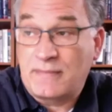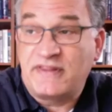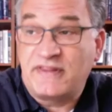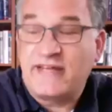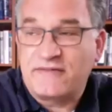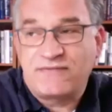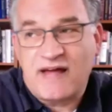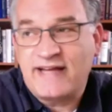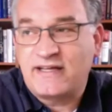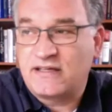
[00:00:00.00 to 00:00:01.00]
mean, yeah, the
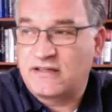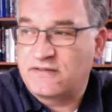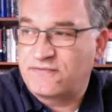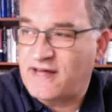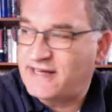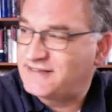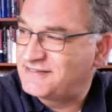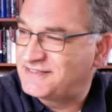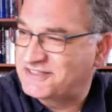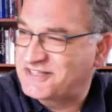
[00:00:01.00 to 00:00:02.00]
flag the flag
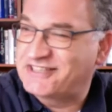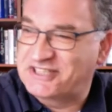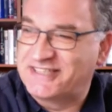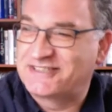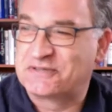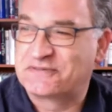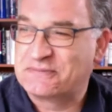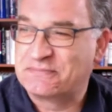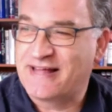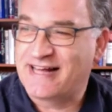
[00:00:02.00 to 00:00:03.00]
discussion is sort of
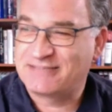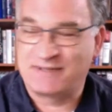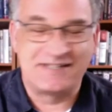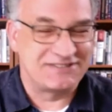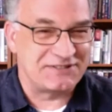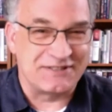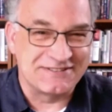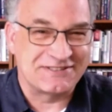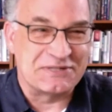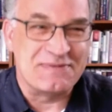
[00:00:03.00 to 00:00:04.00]
complex because there are
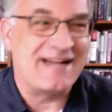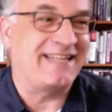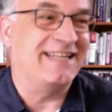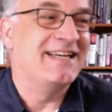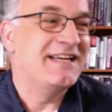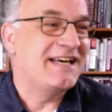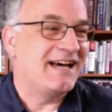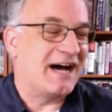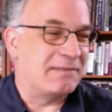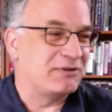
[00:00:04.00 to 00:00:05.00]
so many.
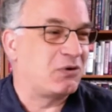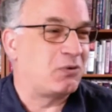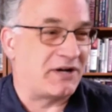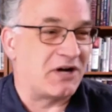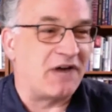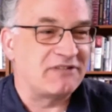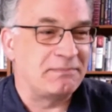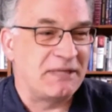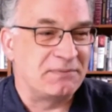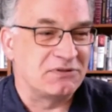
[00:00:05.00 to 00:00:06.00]
Uh, quite often
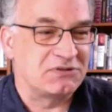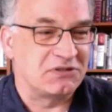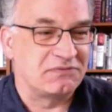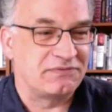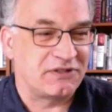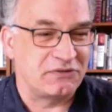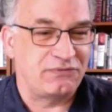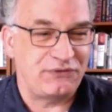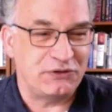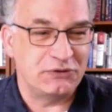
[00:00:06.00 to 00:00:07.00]
people sort of
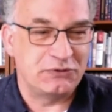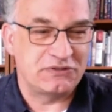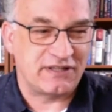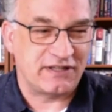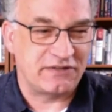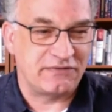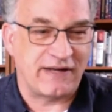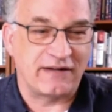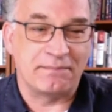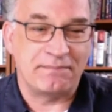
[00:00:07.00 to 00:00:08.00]
confuse the
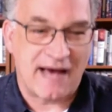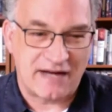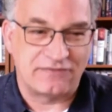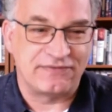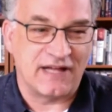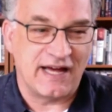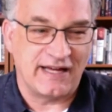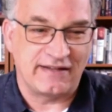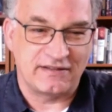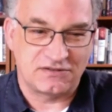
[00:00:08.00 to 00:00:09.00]
Confederate battle flag,
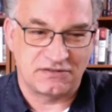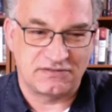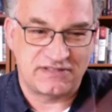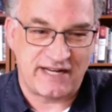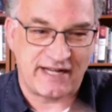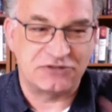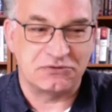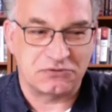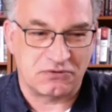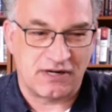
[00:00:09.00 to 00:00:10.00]
the sort of Saint
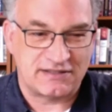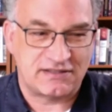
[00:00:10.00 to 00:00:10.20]
Andrew's cross